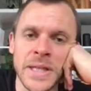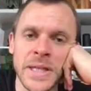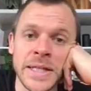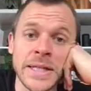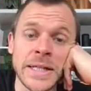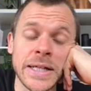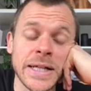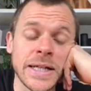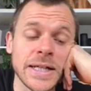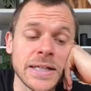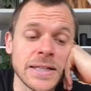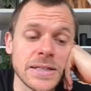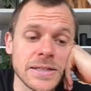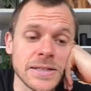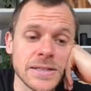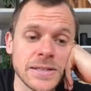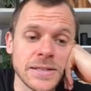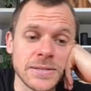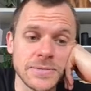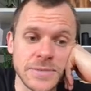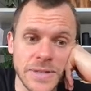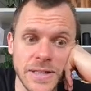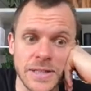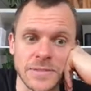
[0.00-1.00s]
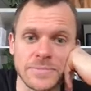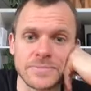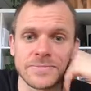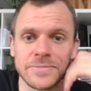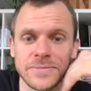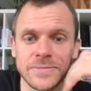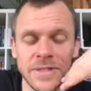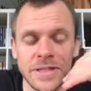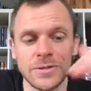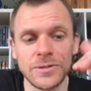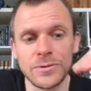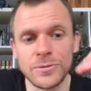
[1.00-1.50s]
And
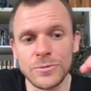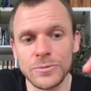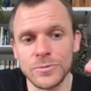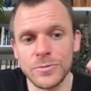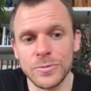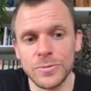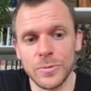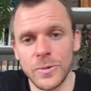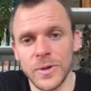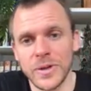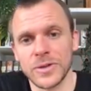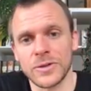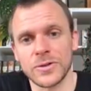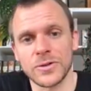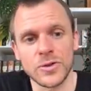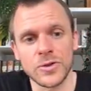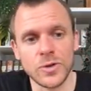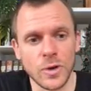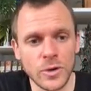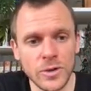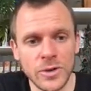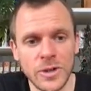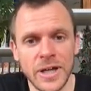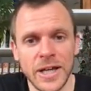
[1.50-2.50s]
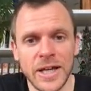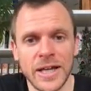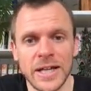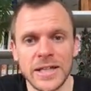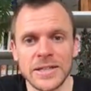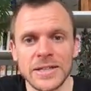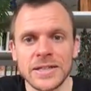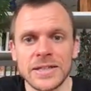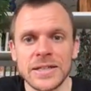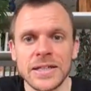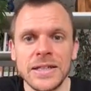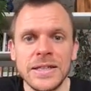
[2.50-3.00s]
then you withdraw your
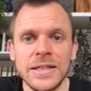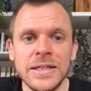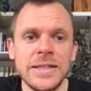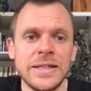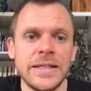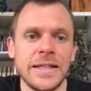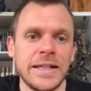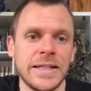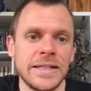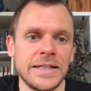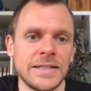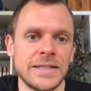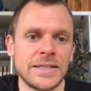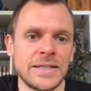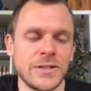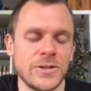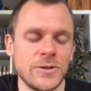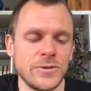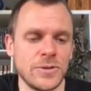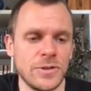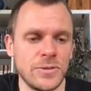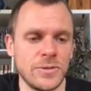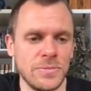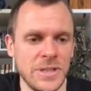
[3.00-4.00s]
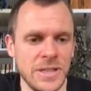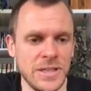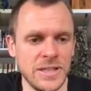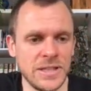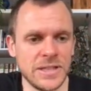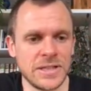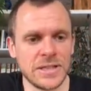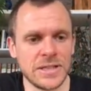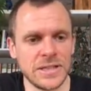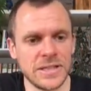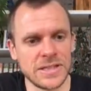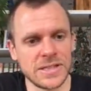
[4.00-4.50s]
hand and you
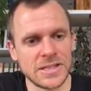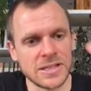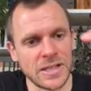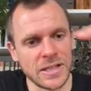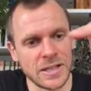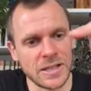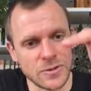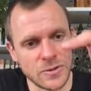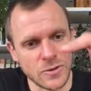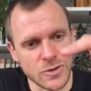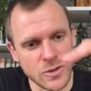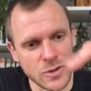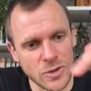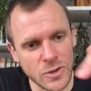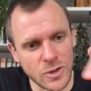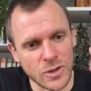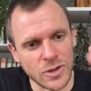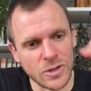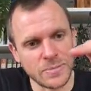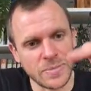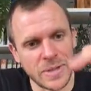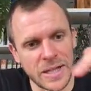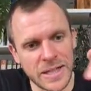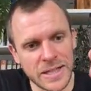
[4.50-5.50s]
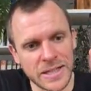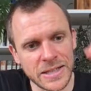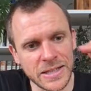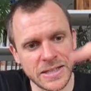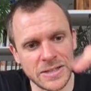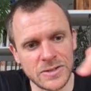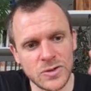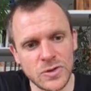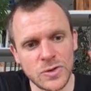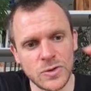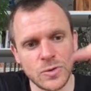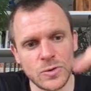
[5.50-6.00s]
immediately start to circle back
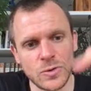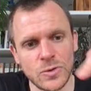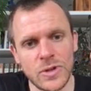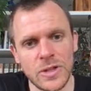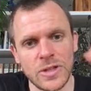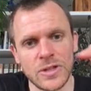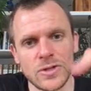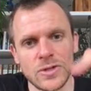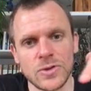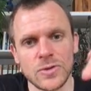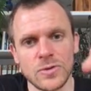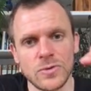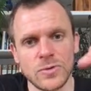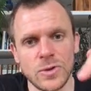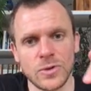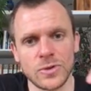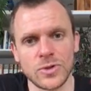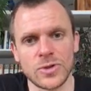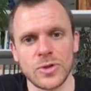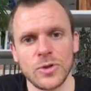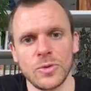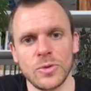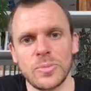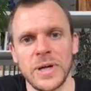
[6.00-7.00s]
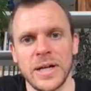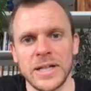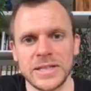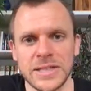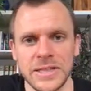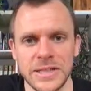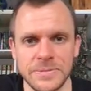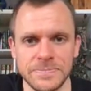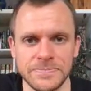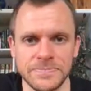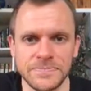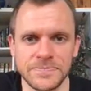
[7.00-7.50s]
into this Rosho
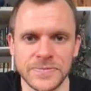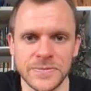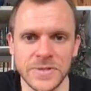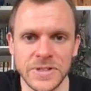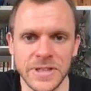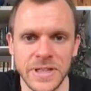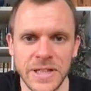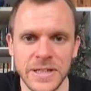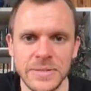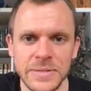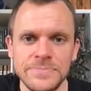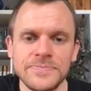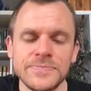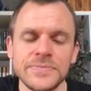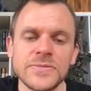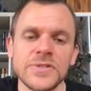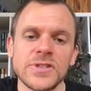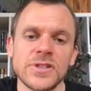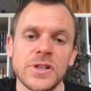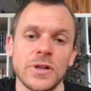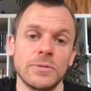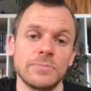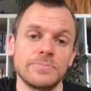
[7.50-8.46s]
pattern. Okay, so